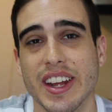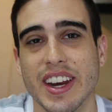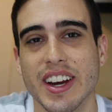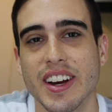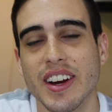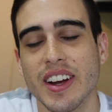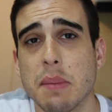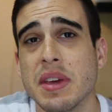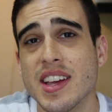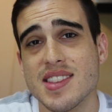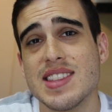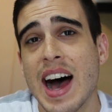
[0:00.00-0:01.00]
you get here,
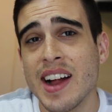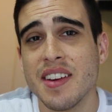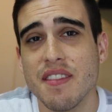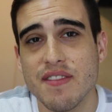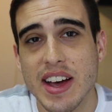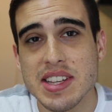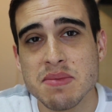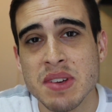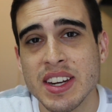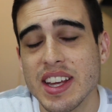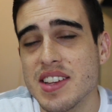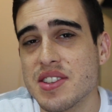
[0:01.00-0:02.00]
because that
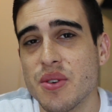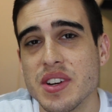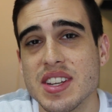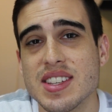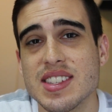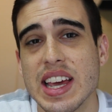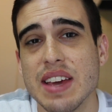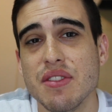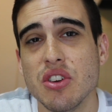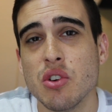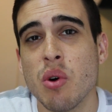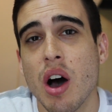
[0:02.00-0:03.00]
investment is going to save
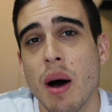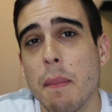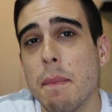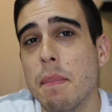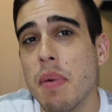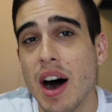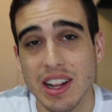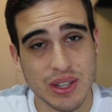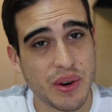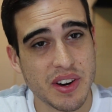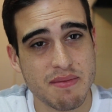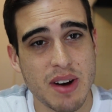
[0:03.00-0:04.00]
you a
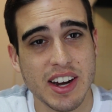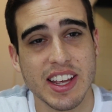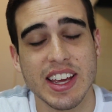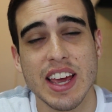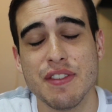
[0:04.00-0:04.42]
buttload of money.